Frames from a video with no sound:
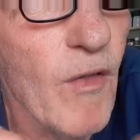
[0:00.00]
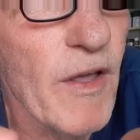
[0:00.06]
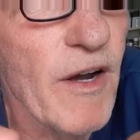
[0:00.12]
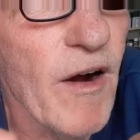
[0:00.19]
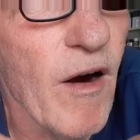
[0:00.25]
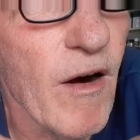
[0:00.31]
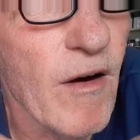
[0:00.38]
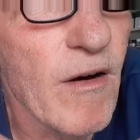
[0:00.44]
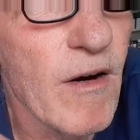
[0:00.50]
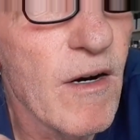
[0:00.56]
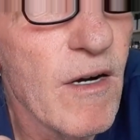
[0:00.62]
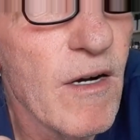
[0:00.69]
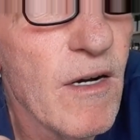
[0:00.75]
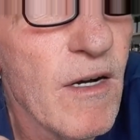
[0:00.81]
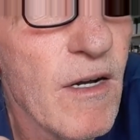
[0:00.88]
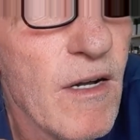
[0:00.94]
they are,
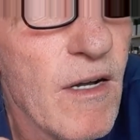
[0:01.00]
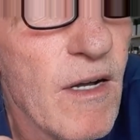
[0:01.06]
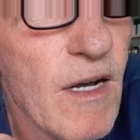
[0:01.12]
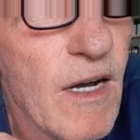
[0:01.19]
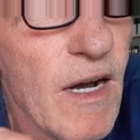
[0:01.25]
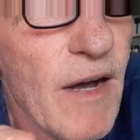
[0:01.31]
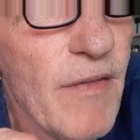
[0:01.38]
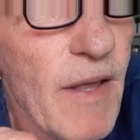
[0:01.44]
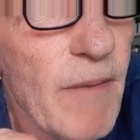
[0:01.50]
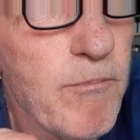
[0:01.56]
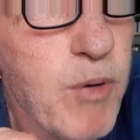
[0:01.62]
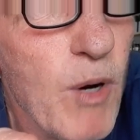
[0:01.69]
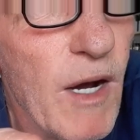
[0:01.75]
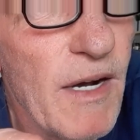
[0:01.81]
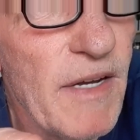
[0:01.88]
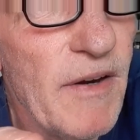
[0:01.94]
and they
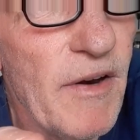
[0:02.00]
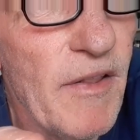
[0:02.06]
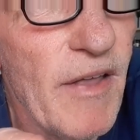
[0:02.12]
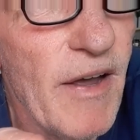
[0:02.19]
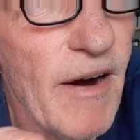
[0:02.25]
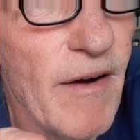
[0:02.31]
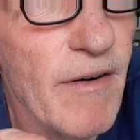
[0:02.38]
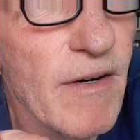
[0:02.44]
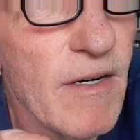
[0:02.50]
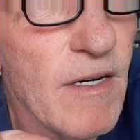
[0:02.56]
plug into there.